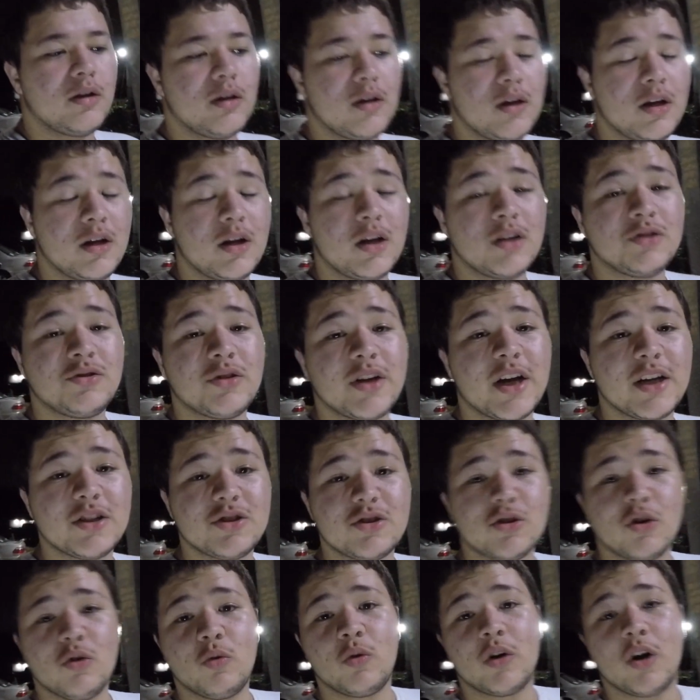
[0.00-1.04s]
As you guys
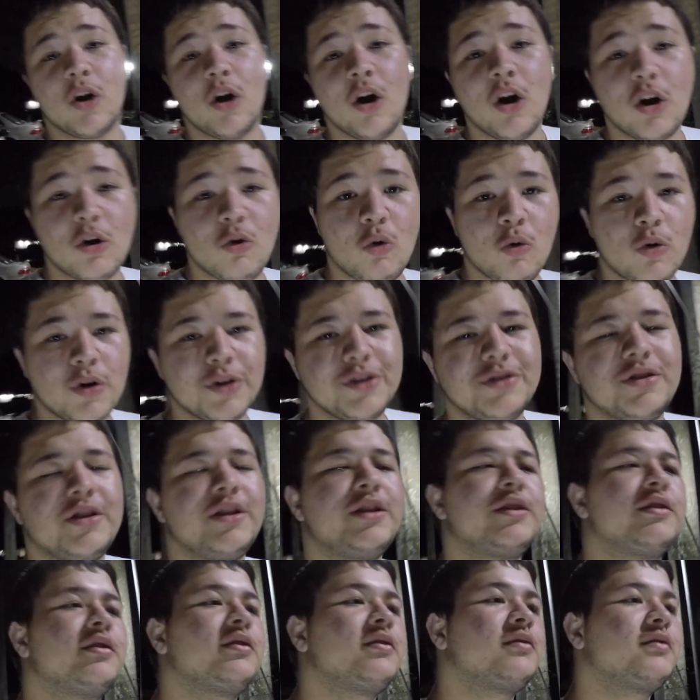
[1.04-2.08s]
know, we're all
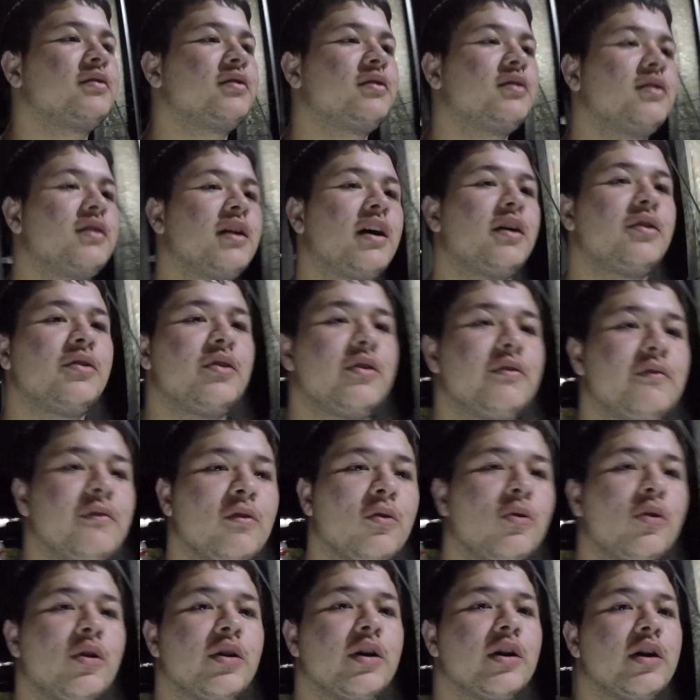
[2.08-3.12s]
quarantined down here in
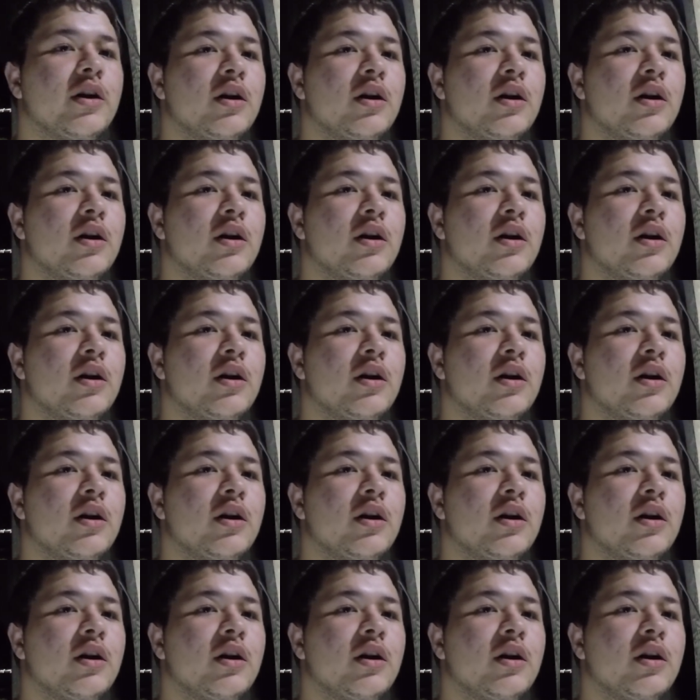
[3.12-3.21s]
Florida.